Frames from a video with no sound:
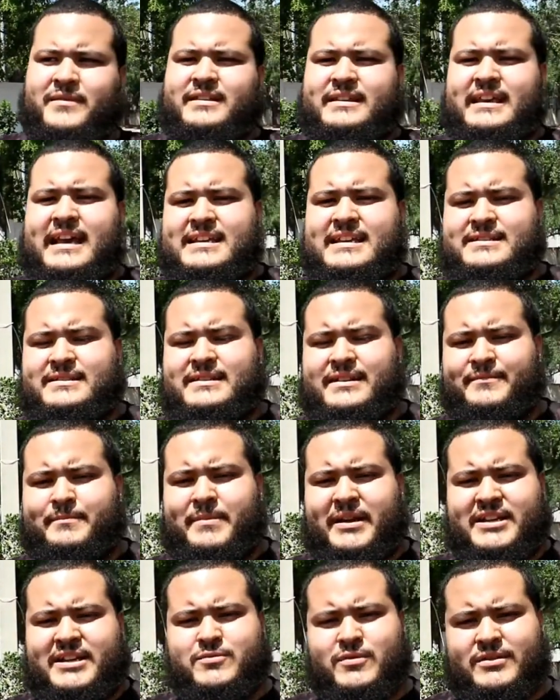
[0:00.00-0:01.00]
Yes, the
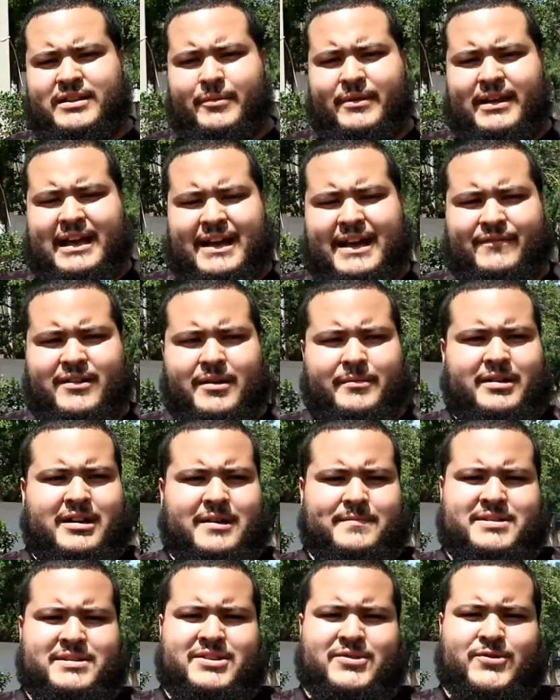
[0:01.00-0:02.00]
biggest one that we have coming
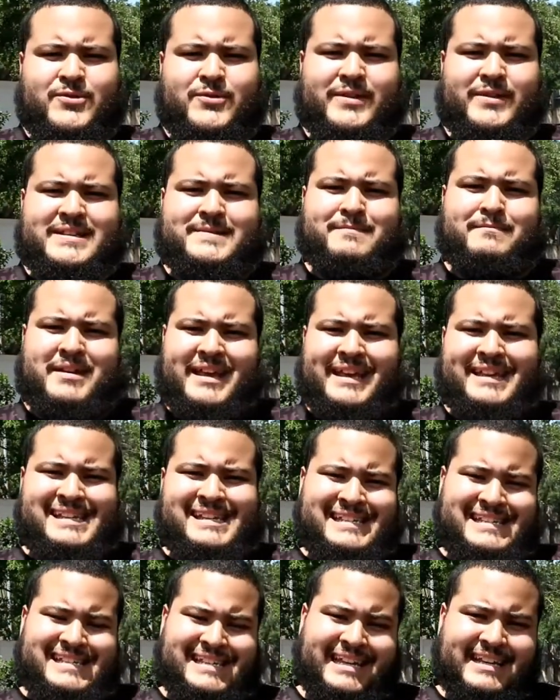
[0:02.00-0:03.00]
up soon is May
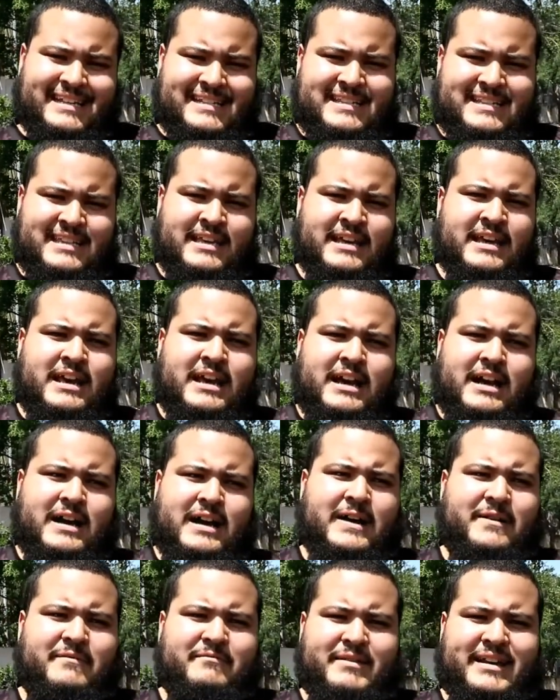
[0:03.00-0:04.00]

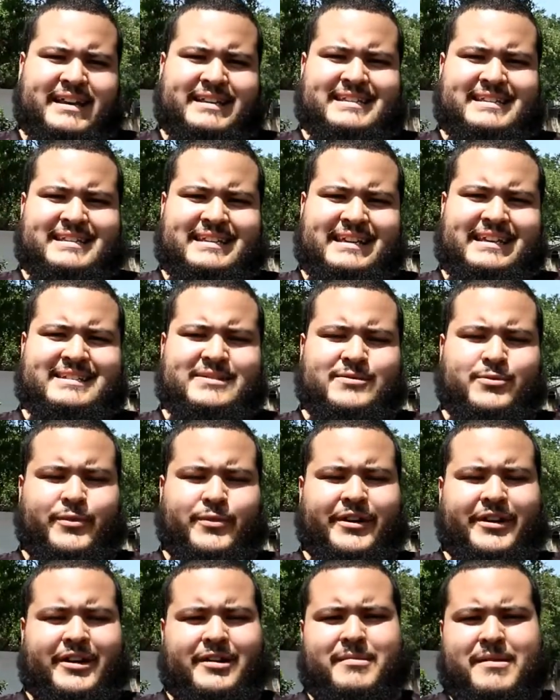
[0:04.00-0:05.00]
6th. May 6th,
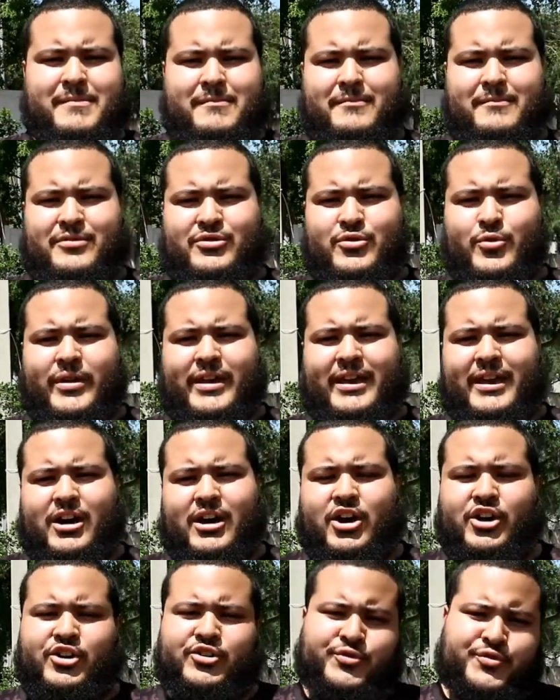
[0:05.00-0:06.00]
we're going to be doing
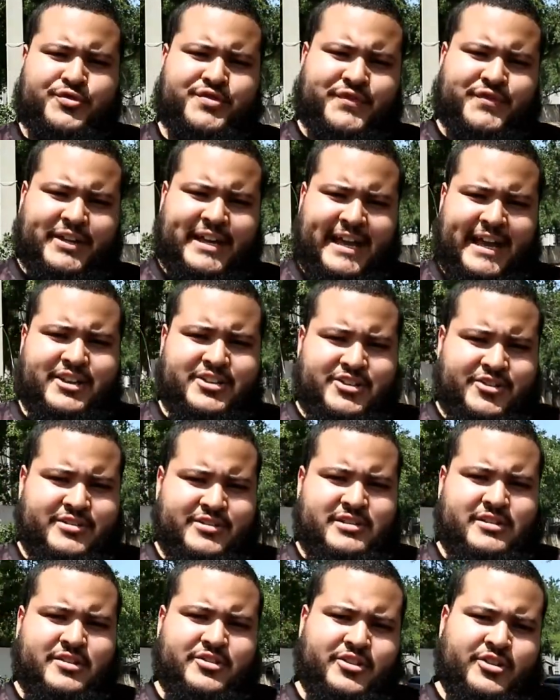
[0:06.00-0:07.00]
a Cruise for Cancer.
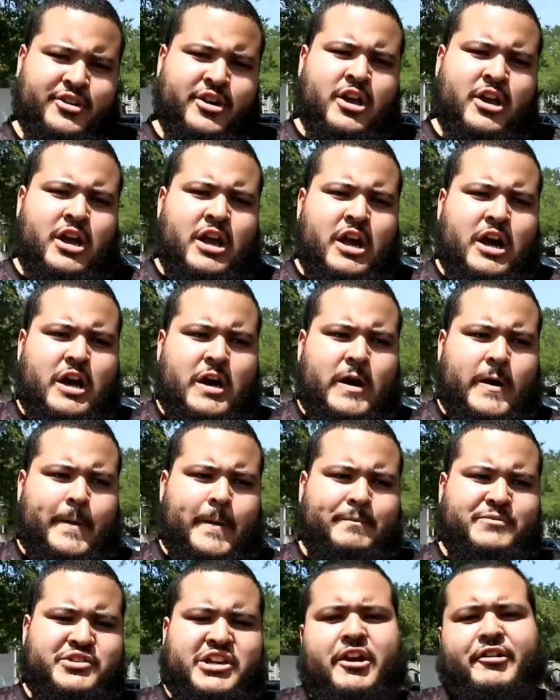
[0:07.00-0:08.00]
It's another
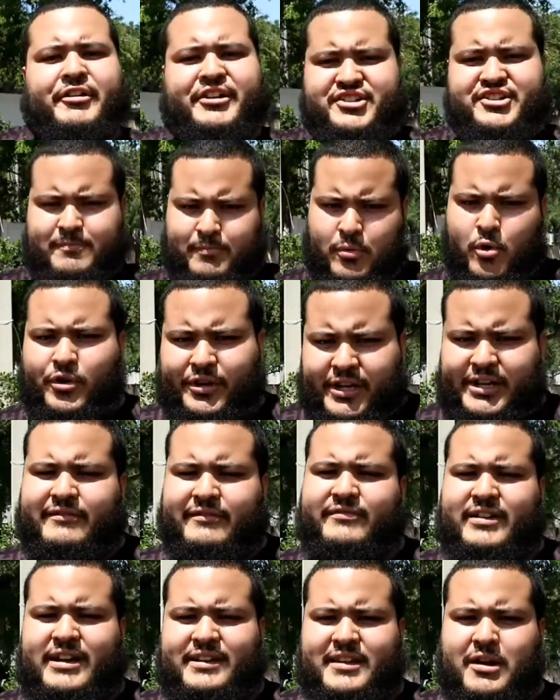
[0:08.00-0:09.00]
charity supporting
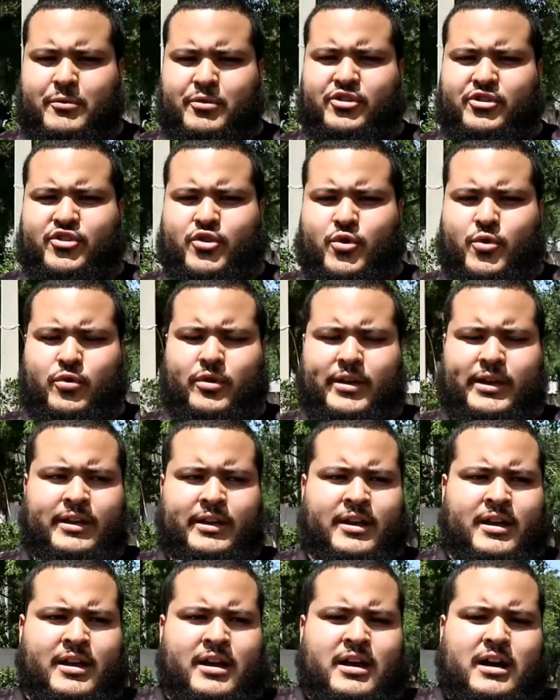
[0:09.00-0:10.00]
event that we're doing.
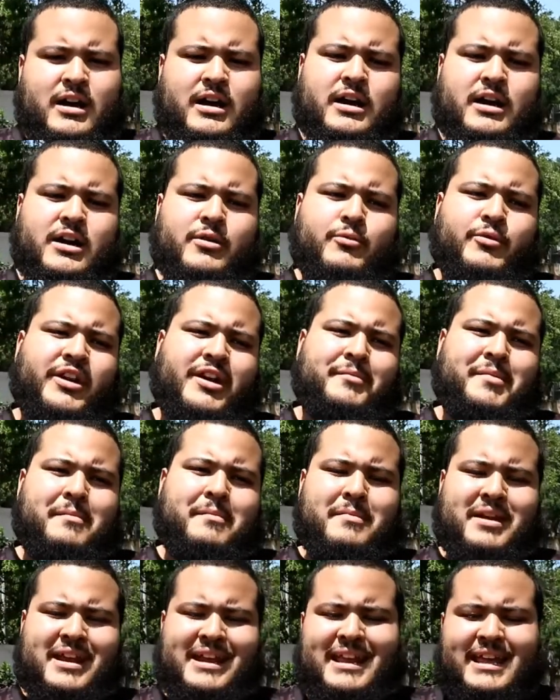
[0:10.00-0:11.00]
We're going to be
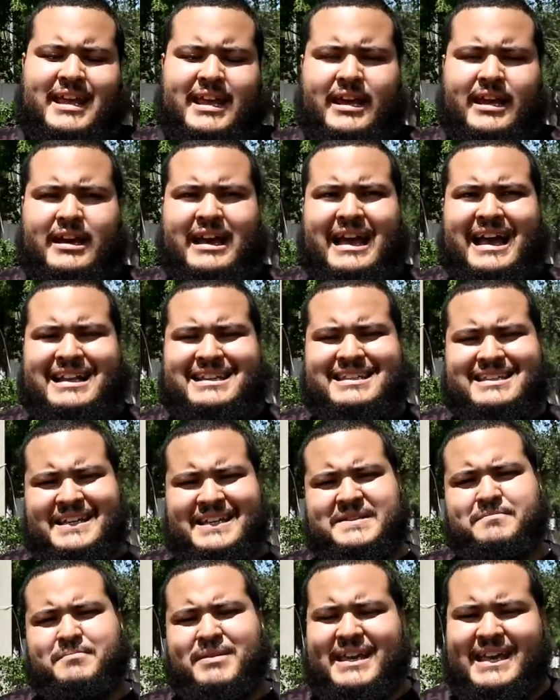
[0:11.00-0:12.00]
meeting at
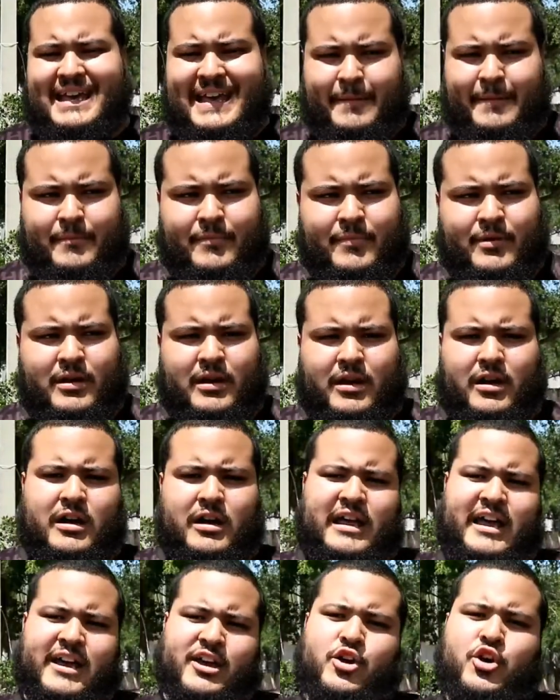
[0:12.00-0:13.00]
6 p.m.
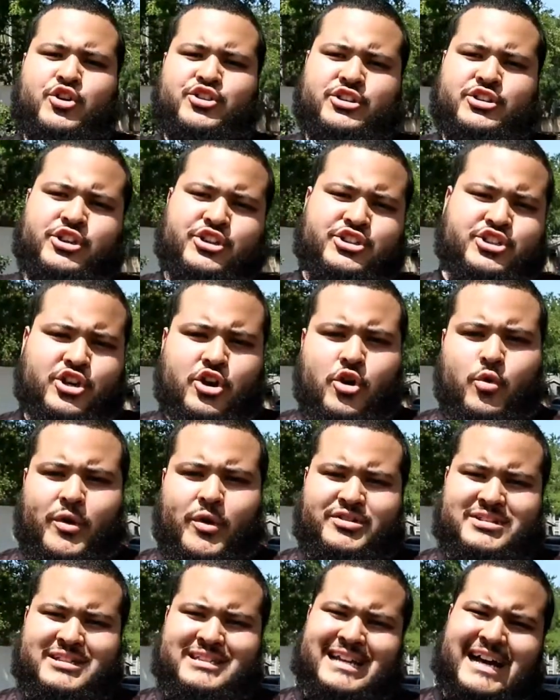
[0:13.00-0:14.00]
at Good To Go
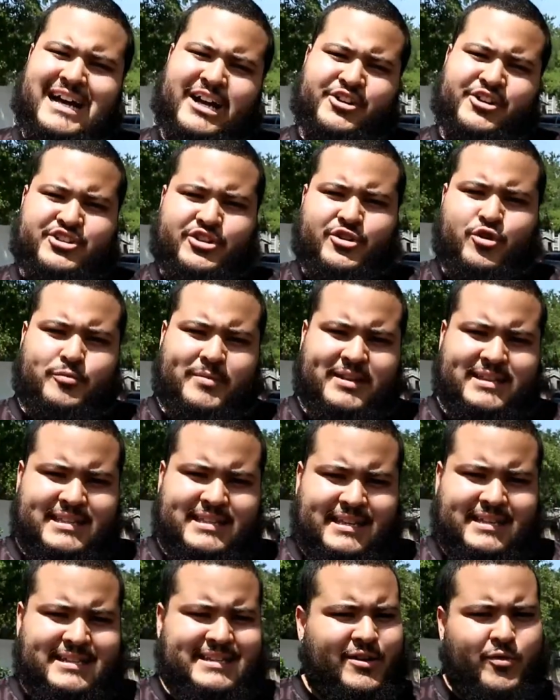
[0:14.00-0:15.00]
Wheels and Tires on OBT.
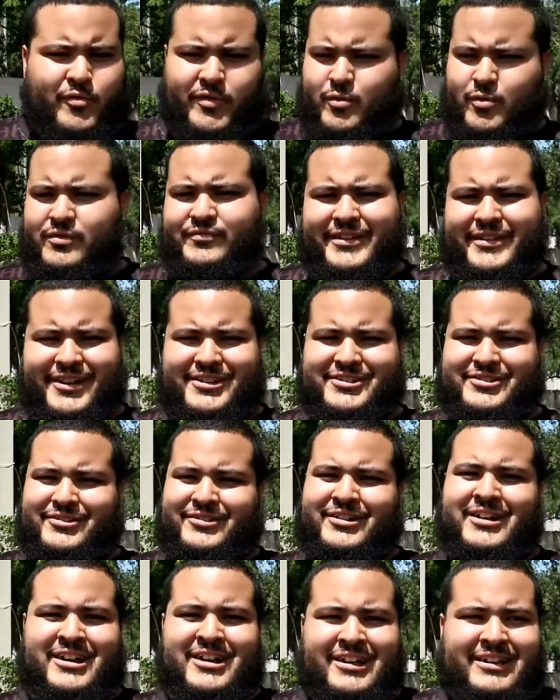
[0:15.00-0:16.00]
It's the only one there, so
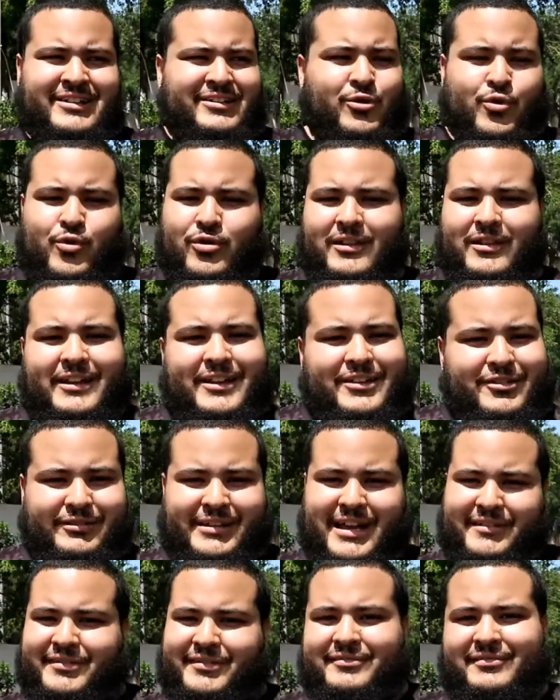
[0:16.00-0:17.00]
Google it. You'll
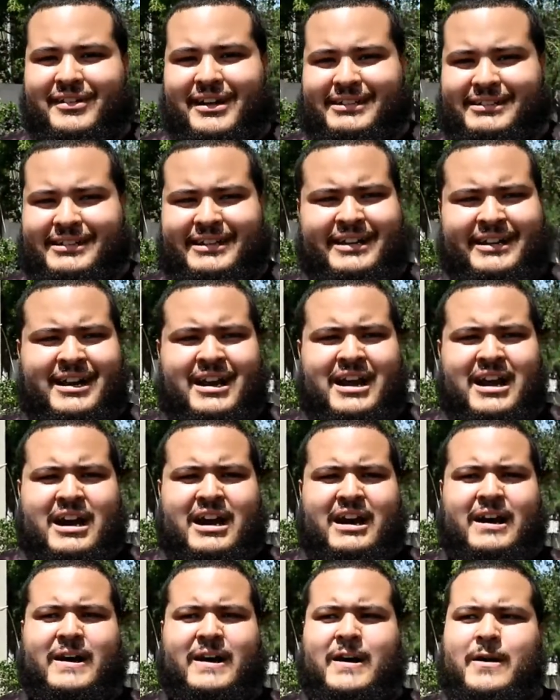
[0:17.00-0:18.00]
definitely find it.
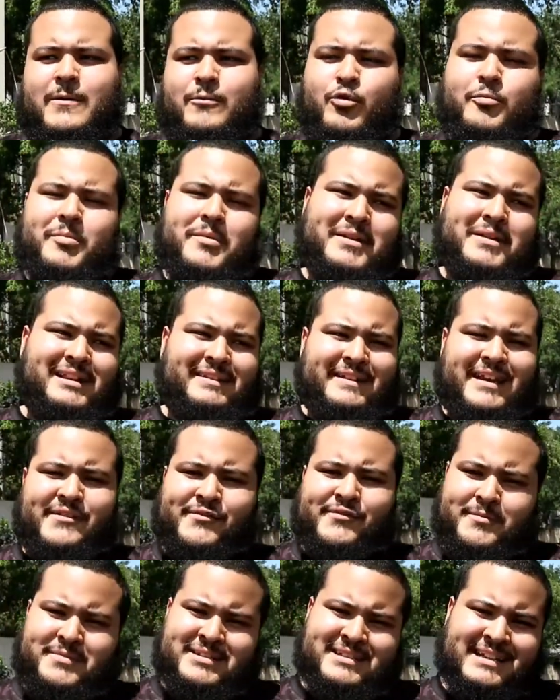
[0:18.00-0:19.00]
We'll be meeting there
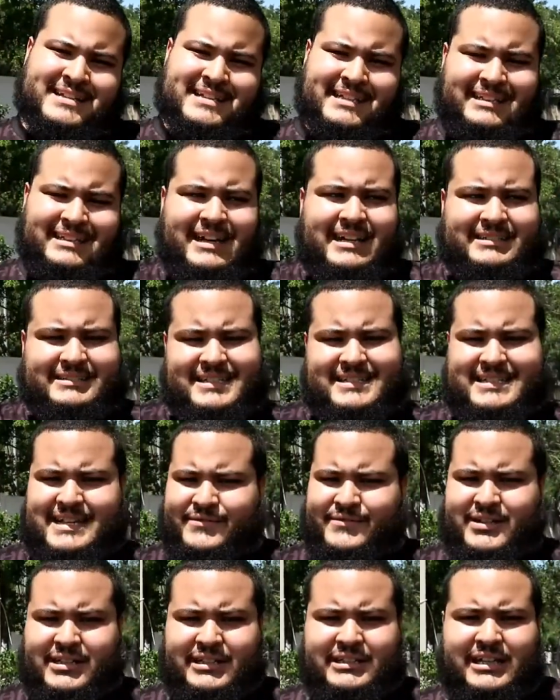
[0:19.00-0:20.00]
from 6 o'clock to
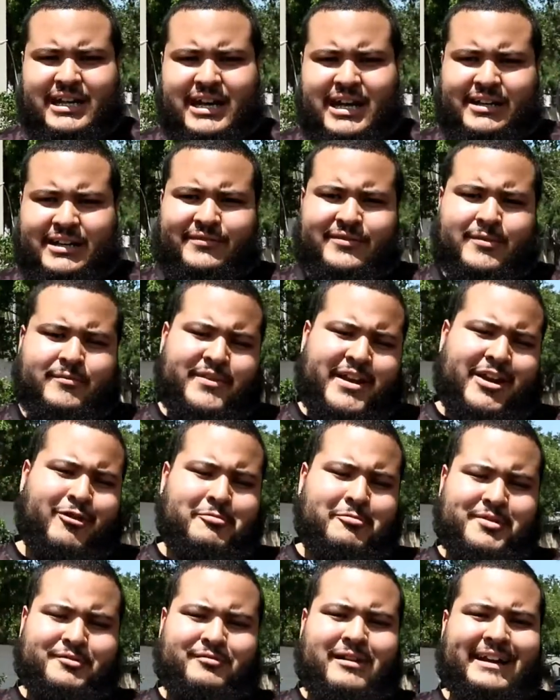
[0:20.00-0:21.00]
7 o'clock. From there, we'll
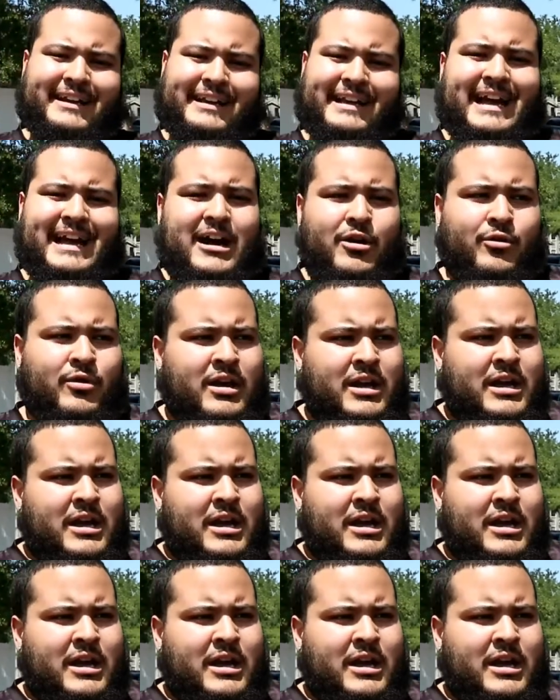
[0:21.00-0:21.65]
be riding out